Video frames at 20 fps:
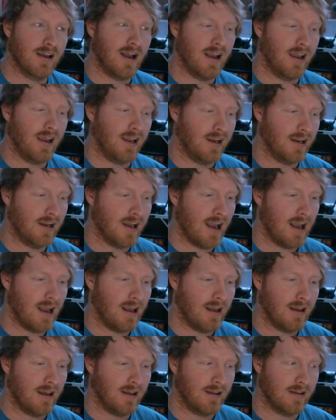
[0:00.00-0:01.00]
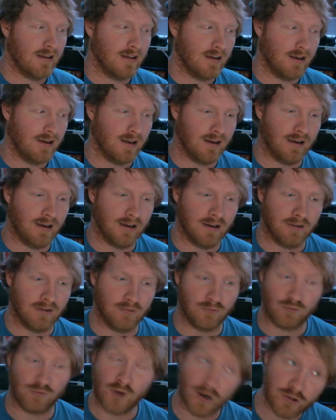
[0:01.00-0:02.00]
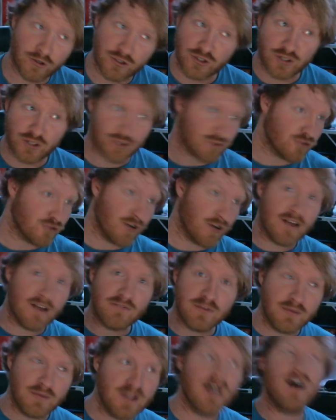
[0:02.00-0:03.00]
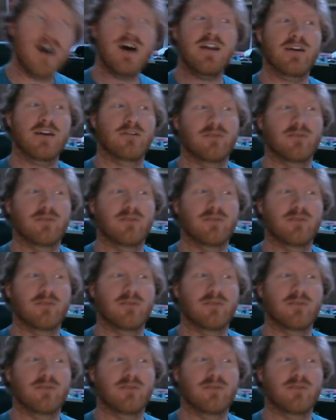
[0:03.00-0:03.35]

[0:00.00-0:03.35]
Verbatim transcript: and uh, why don't you just drive the Miata?